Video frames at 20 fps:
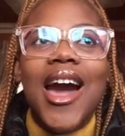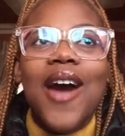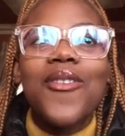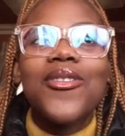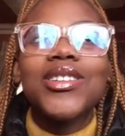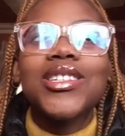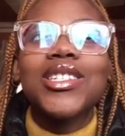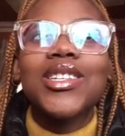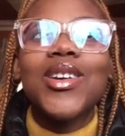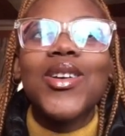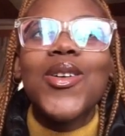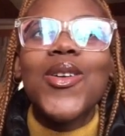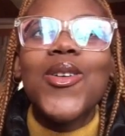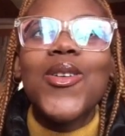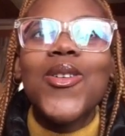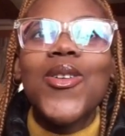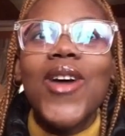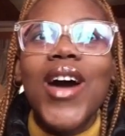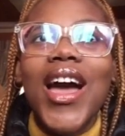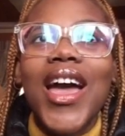I was
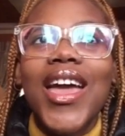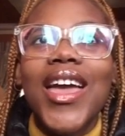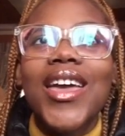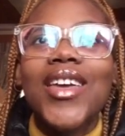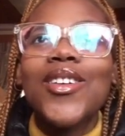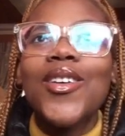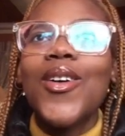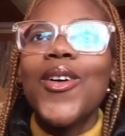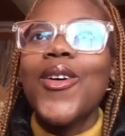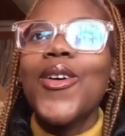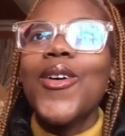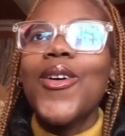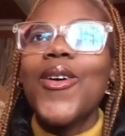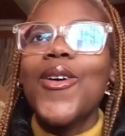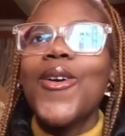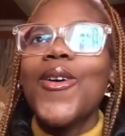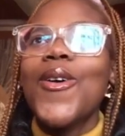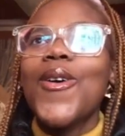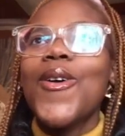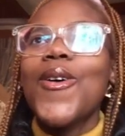crying.
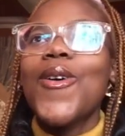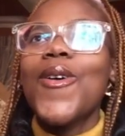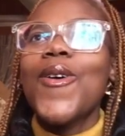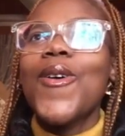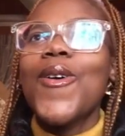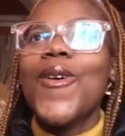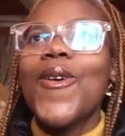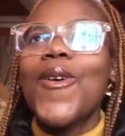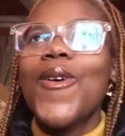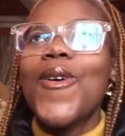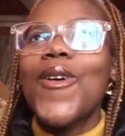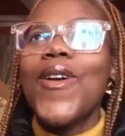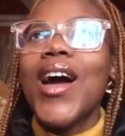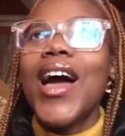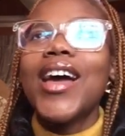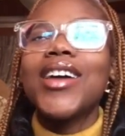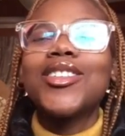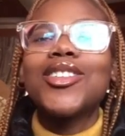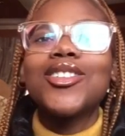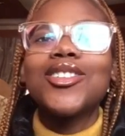Yo, I
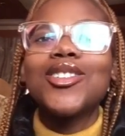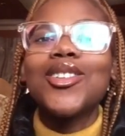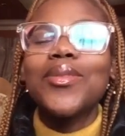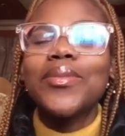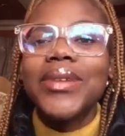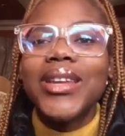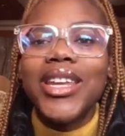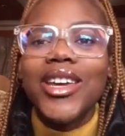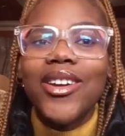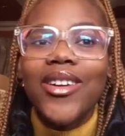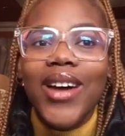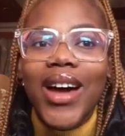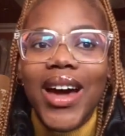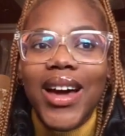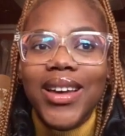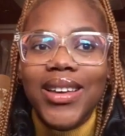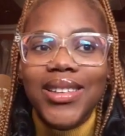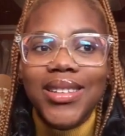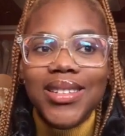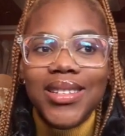had so many
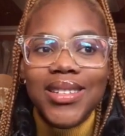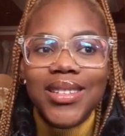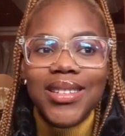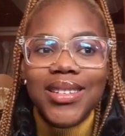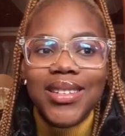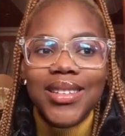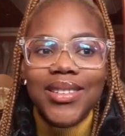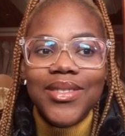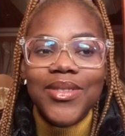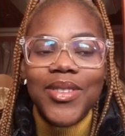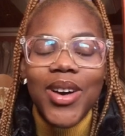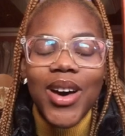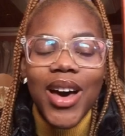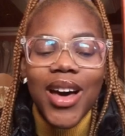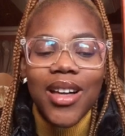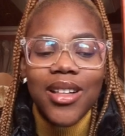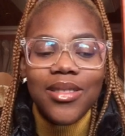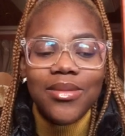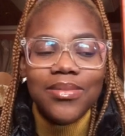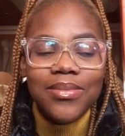cries for
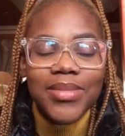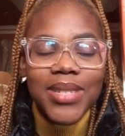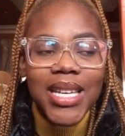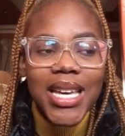help.